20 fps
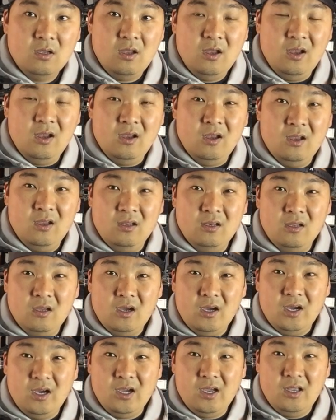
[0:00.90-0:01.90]
and
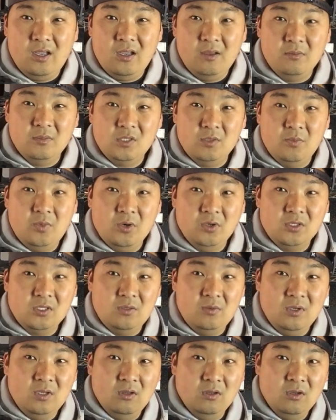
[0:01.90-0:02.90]
I am
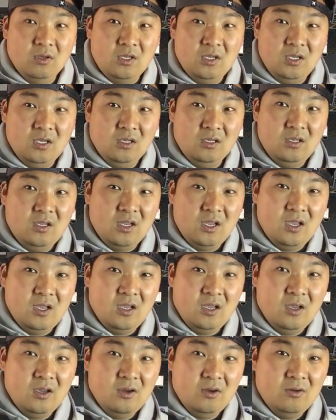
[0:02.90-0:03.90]
supposed to be looking
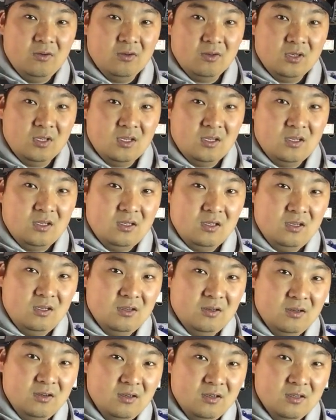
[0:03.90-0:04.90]
down
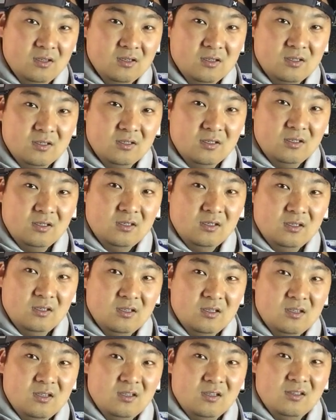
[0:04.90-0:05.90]
here.
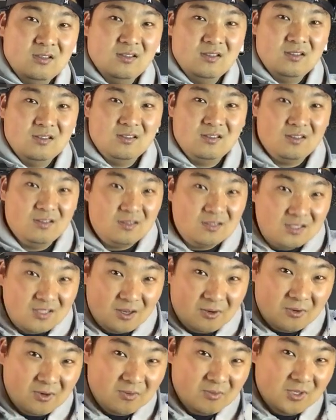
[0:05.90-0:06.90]
Oh, is
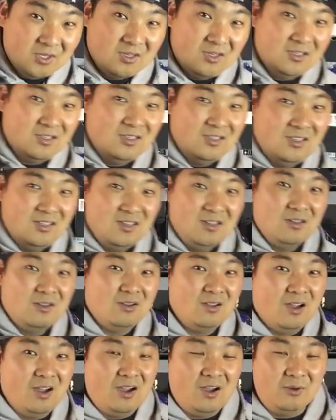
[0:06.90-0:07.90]
that where I'm looking?
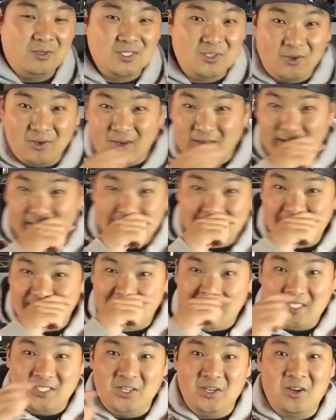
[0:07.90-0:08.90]
What's going on, guys?
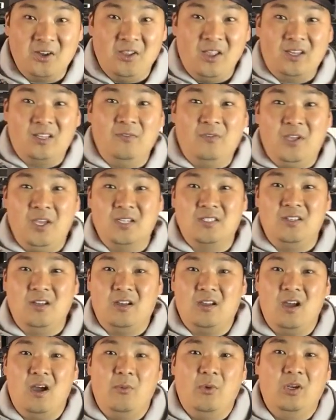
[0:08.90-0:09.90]
DJ Hess here,
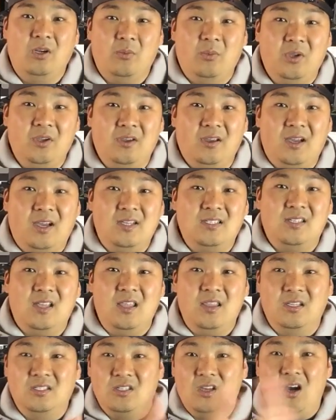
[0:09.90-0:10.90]
CollectiveKicks.com. Wanted to bring you guys
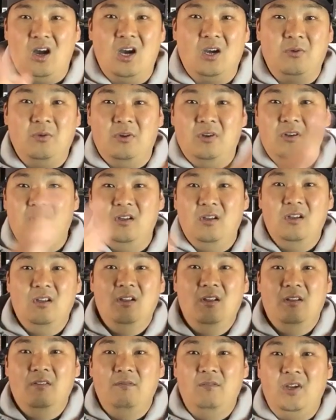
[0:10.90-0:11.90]
this awkward
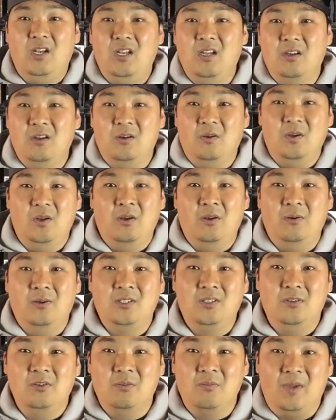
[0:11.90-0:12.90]
video. Don't know
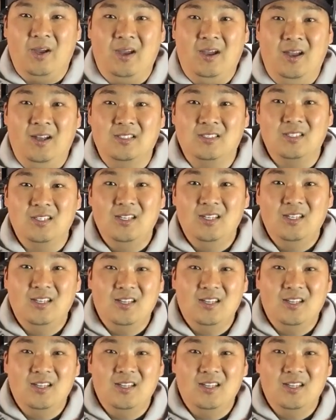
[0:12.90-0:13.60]
what to do with my hands.